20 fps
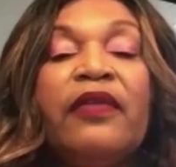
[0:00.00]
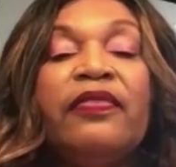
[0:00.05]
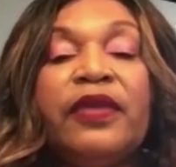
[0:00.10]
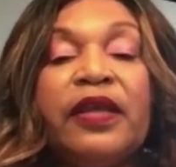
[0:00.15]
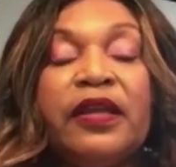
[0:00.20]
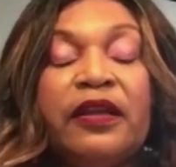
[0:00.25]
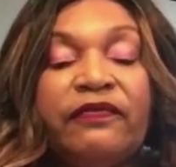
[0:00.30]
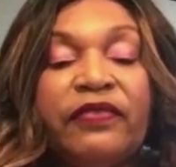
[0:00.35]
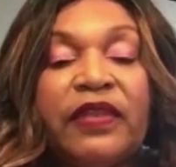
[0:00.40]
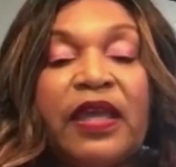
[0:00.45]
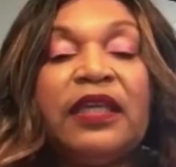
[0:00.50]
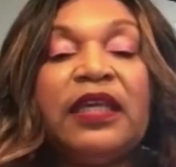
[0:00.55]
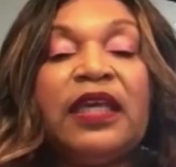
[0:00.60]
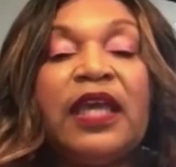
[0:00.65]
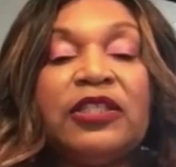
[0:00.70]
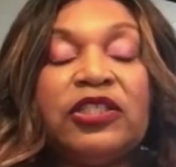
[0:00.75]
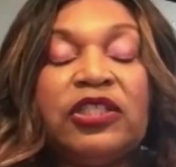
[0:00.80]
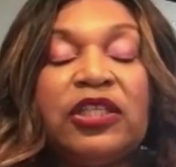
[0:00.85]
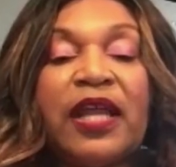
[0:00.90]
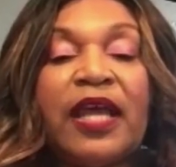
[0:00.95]
than if they
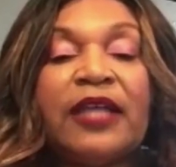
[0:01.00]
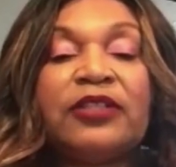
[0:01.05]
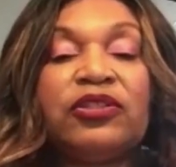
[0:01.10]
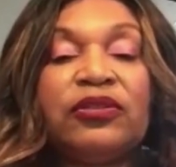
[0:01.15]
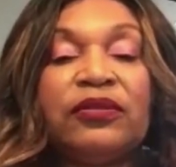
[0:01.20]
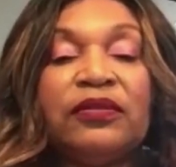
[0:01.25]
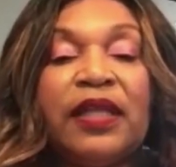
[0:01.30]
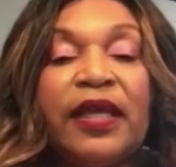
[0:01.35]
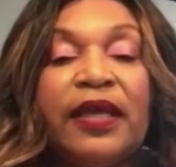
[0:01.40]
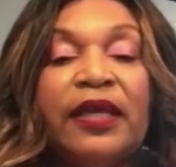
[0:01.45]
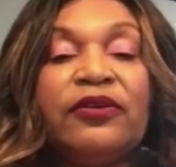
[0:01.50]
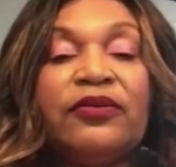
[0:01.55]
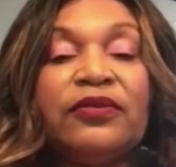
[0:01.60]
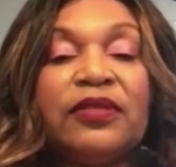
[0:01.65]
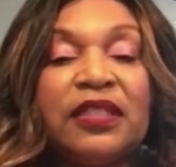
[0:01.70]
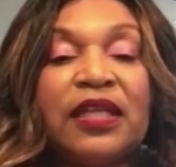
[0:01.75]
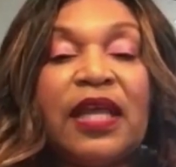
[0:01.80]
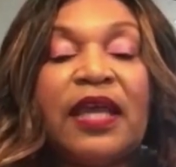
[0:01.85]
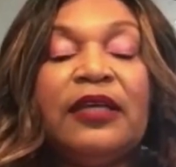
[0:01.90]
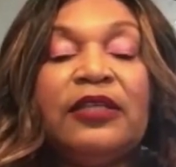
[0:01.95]
catch it at your later
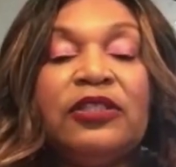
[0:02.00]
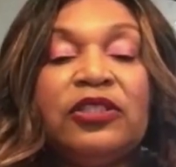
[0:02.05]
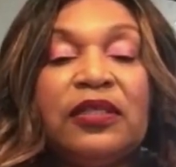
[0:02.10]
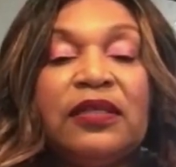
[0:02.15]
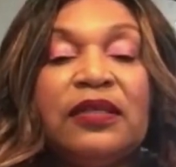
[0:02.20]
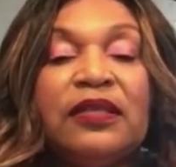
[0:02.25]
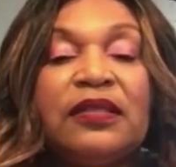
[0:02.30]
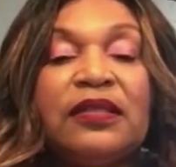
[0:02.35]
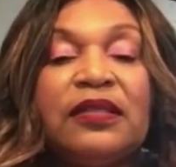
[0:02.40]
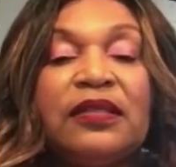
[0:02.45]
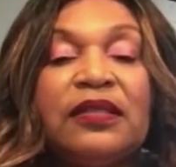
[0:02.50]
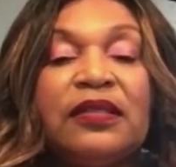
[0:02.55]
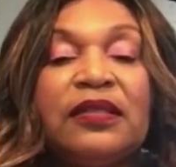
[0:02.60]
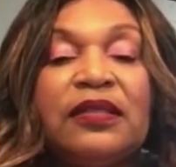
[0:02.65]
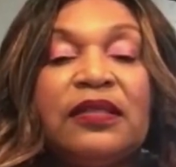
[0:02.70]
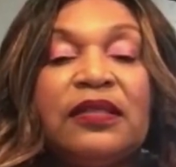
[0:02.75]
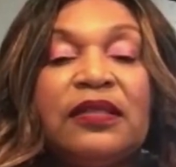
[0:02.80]
stages.